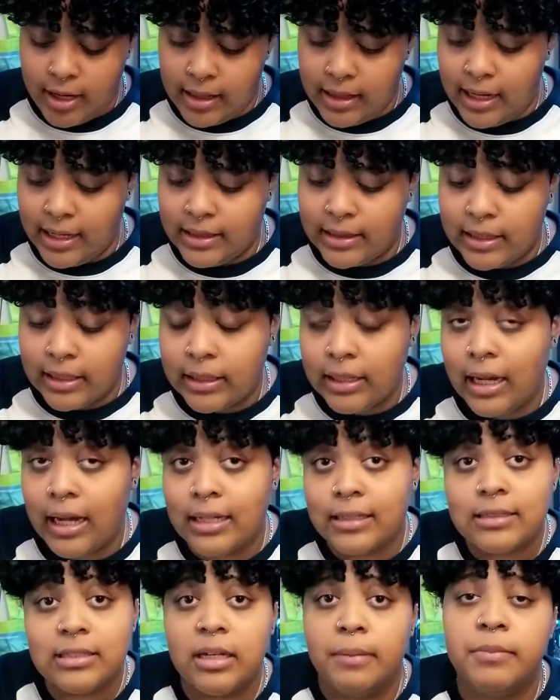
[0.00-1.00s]
I like the
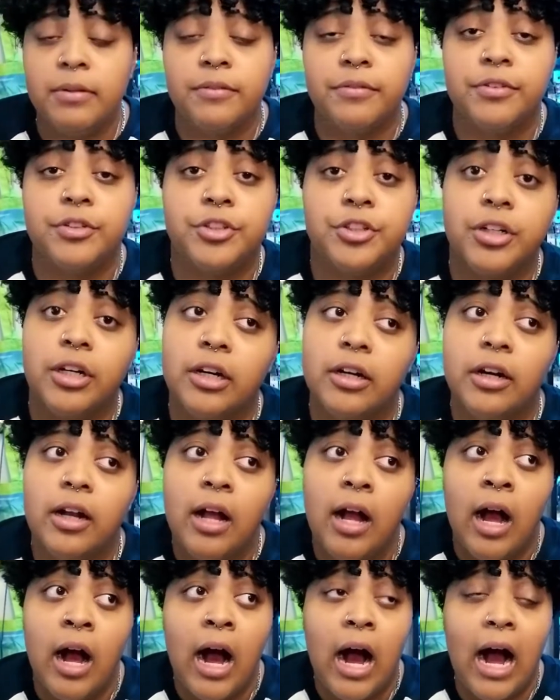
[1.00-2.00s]
concept of the shirt.
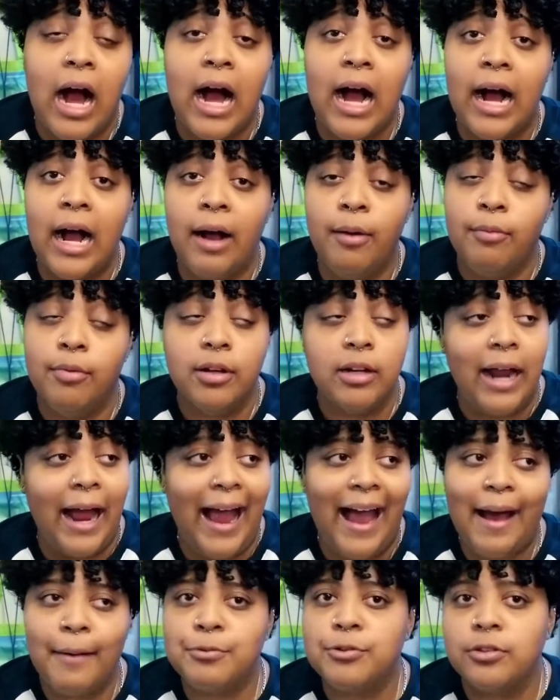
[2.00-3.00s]
I would
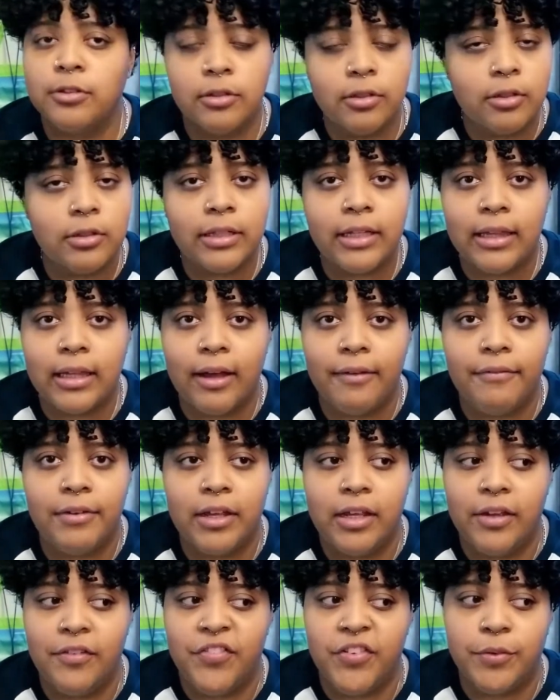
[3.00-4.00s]
absolutely love
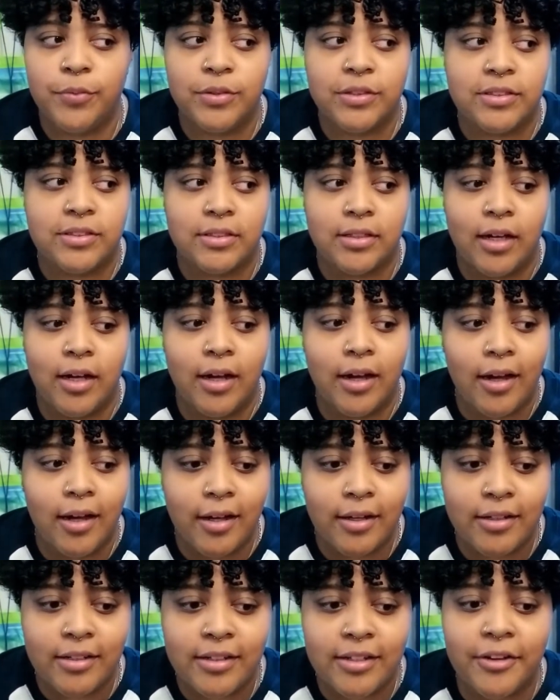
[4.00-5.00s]
it if it was
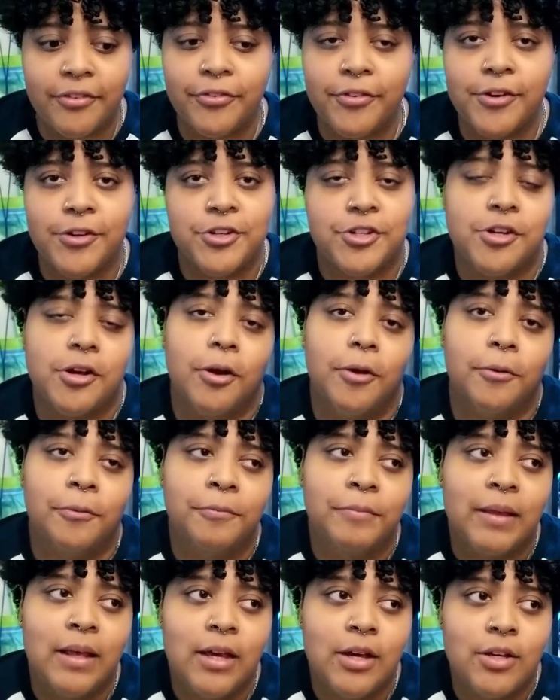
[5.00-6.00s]
a different show.
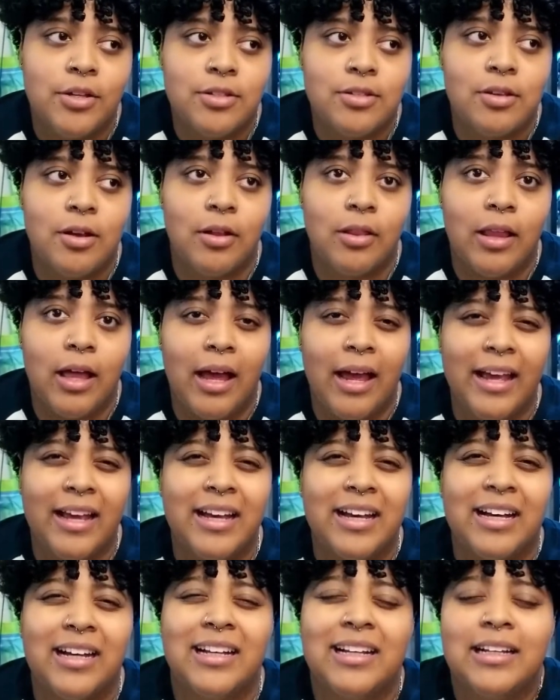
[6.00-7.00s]
So
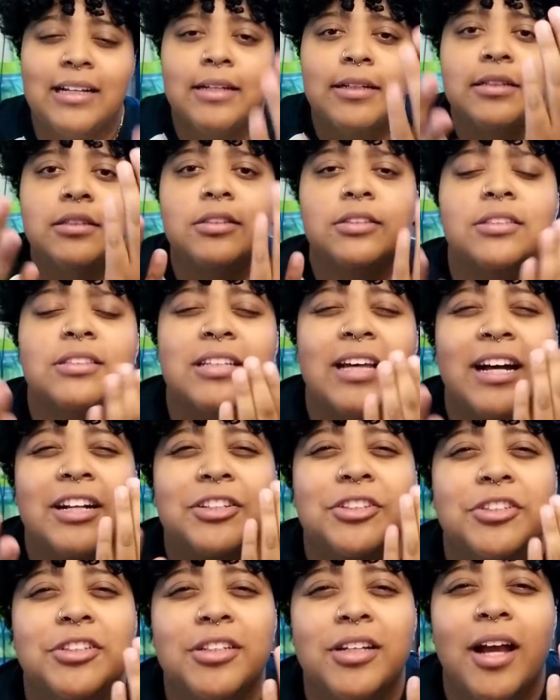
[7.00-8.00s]
like,
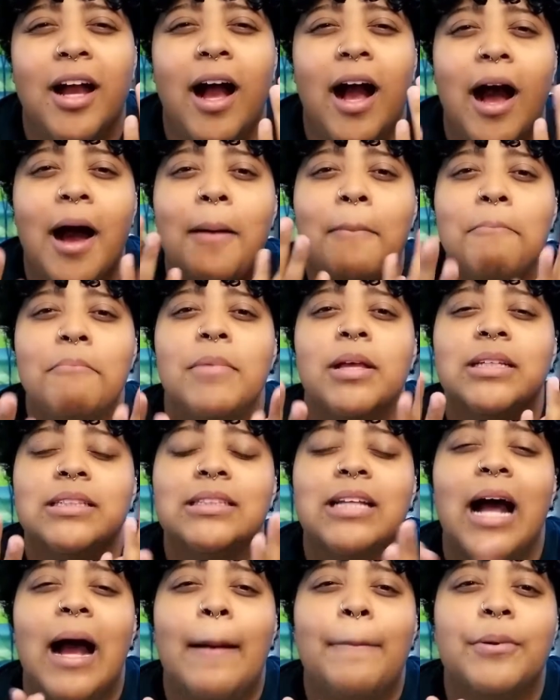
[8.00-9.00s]
such a
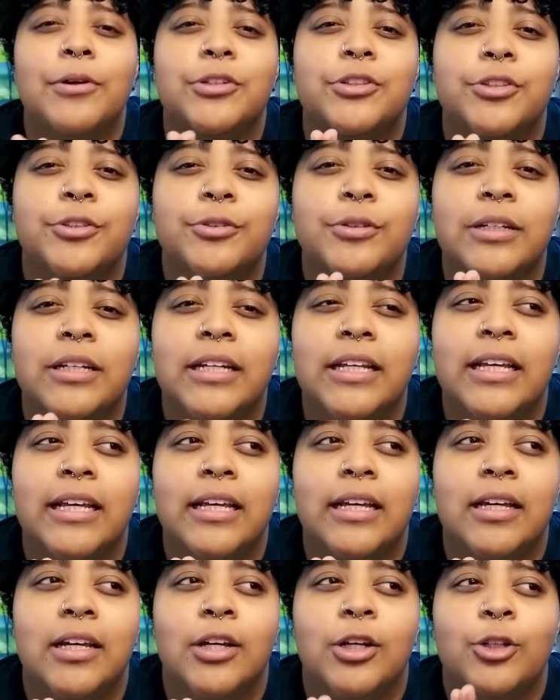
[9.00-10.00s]
missed
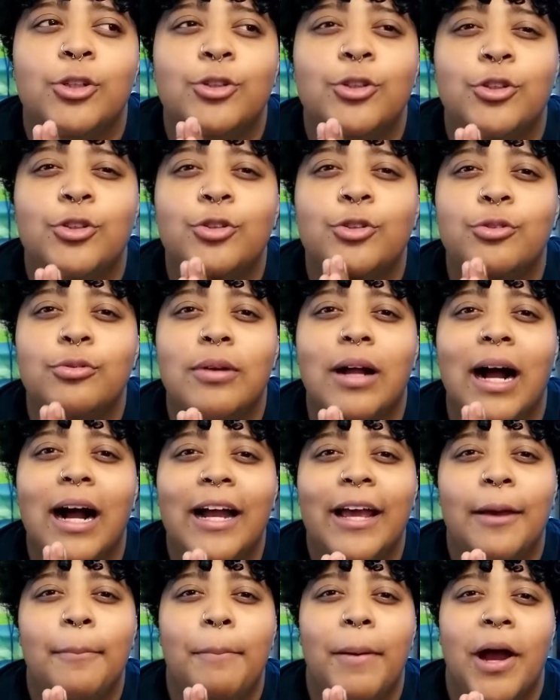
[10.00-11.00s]
opportunity to do
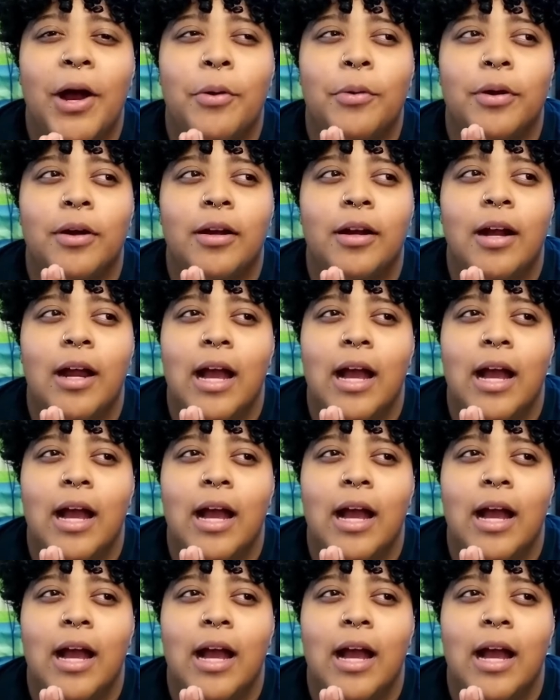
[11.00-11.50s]
Rocket Power.